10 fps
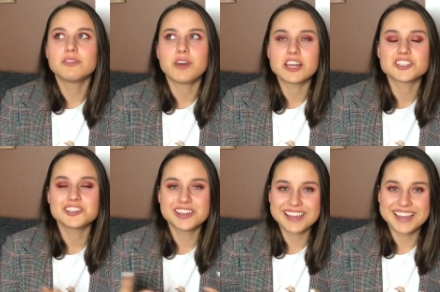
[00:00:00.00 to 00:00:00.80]
fashion
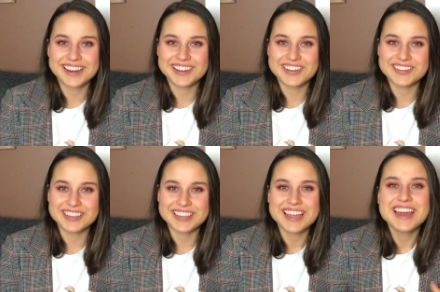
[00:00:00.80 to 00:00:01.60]
and
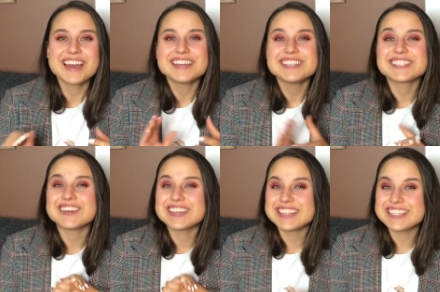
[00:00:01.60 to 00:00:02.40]
clothing.
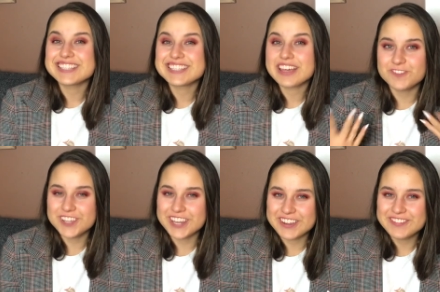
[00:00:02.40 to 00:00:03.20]
So in this
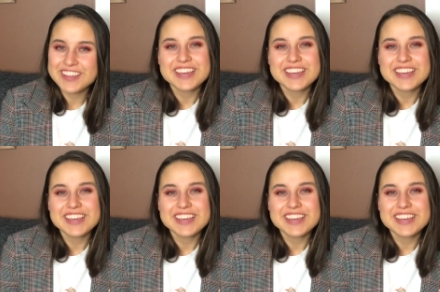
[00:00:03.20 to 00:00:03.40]
video,